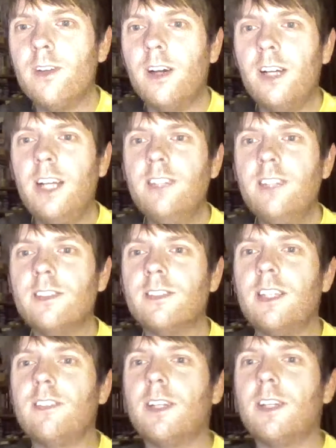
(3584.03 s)
hiatus
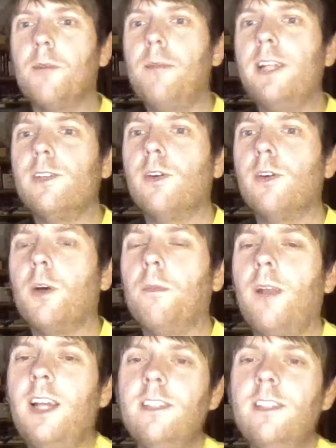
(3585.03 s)
sounds like a medical
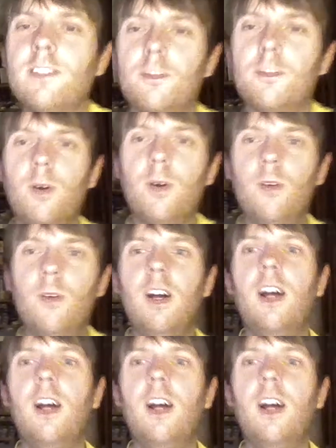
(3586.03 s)
complaint, says Paul.